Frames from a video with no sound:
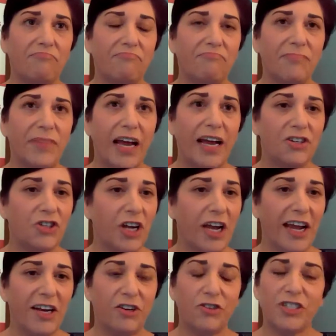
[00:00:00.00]

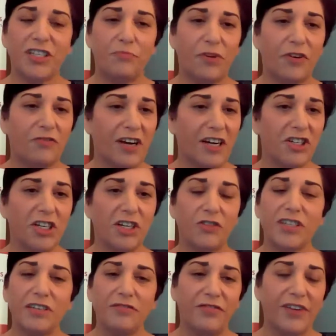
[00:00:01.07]
educators and
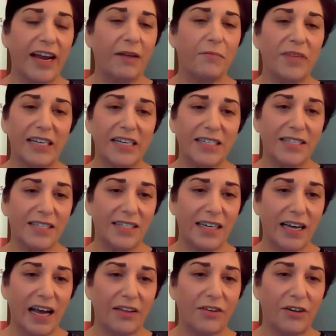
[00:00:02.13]
professionals and families
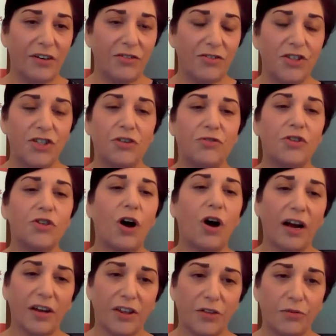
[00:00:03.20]
together to
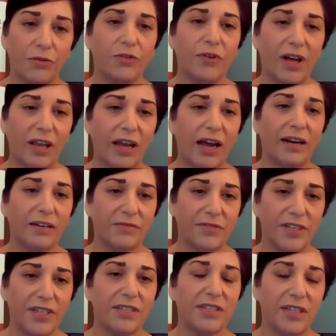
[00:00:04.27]
talk through a lot
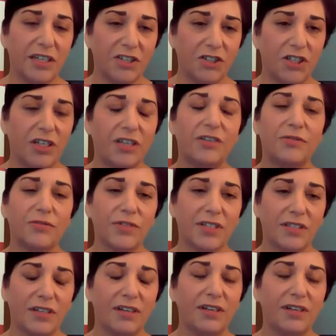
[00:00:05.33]
of these issues.